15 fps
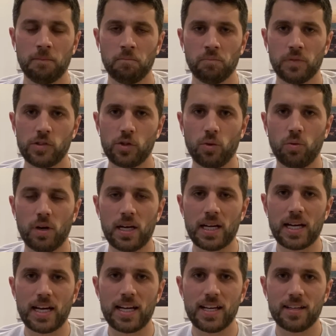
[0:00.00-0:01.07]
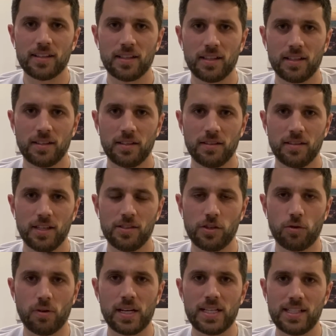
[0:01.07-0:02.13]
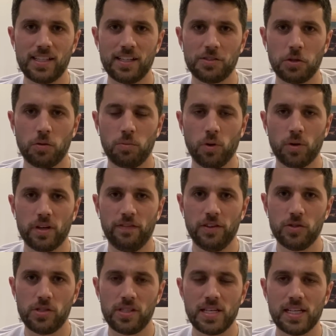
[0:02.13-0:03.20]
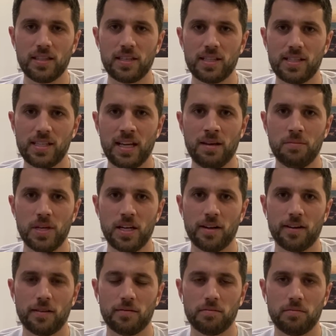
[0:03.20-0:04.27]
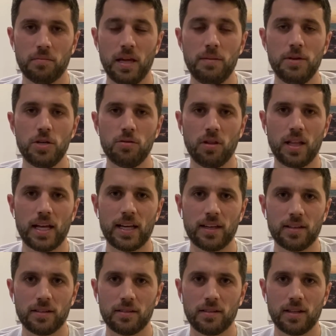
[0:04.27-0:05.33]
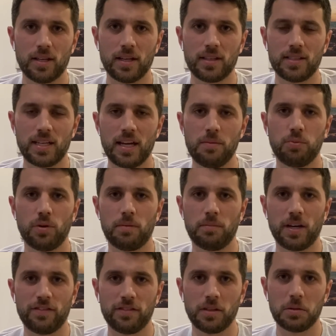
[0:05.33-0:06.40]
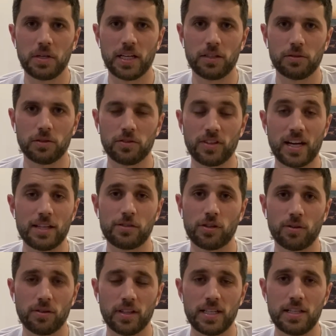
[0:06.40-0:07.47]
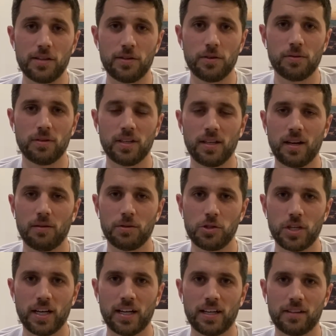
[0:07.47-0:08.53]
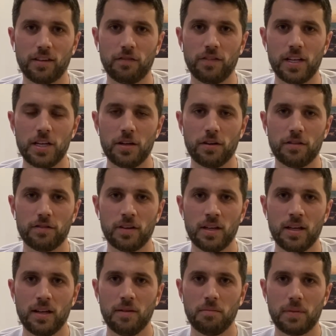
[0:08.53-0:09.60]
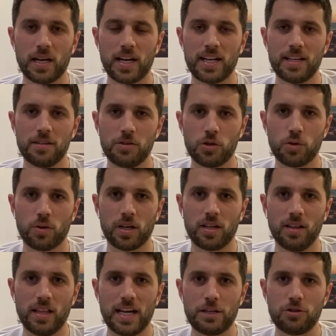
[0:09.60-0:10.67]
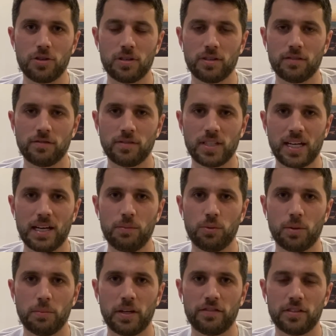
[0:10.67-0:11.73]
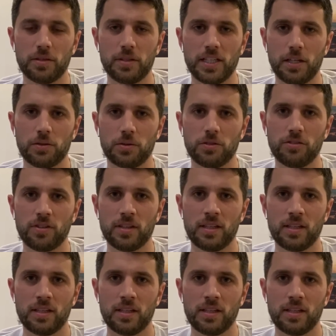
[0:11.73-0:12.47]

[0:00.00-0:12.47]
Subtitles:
So why is a grading set so important? If you stick to the same year, maybe you like Type 1 Buffalo Nickels. I certainly do, and I would check out the video of my short collection of Type 1 Buffalo Nickels.